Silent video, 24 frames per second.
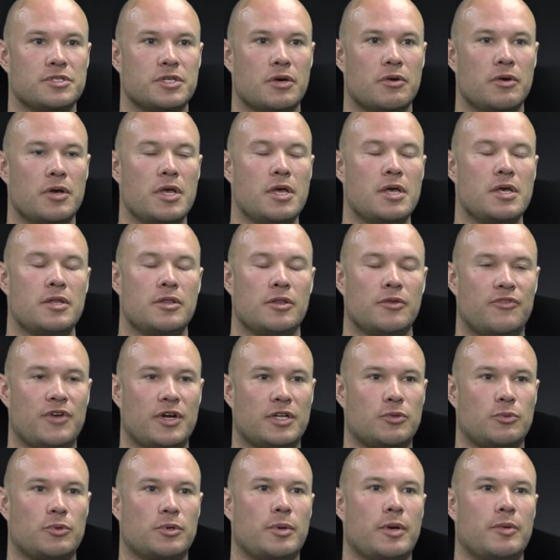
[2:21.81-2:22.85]
So the
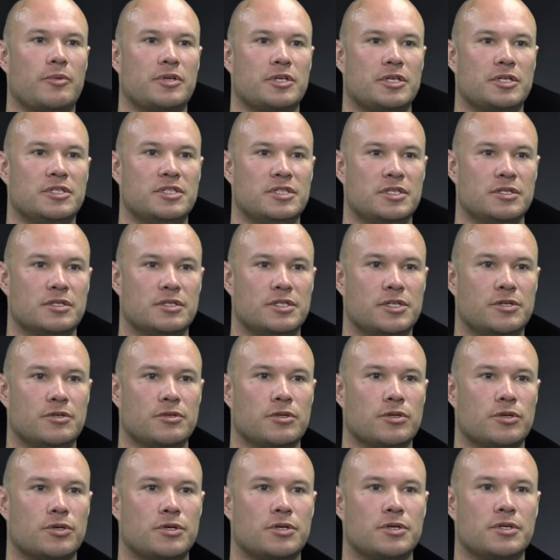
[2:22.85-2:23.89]
fact that we were able to continue
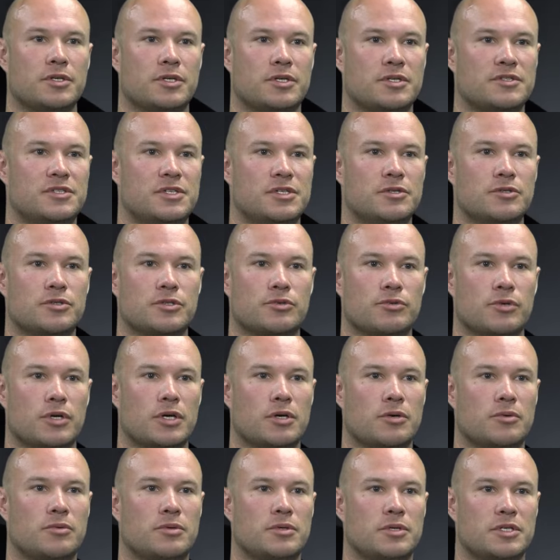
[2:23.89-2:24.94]
to learn and continue to
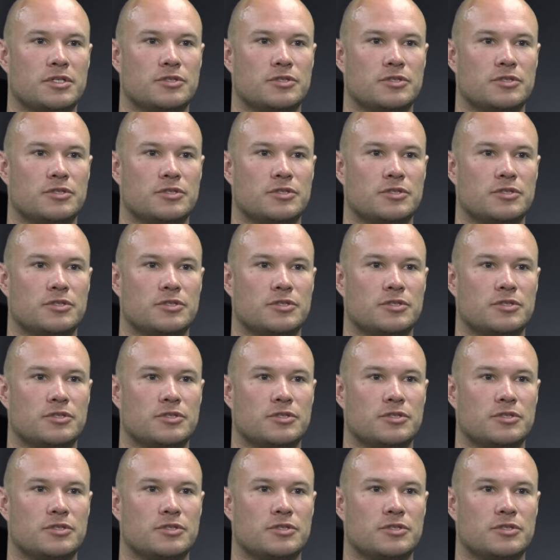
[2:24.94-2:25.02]
grow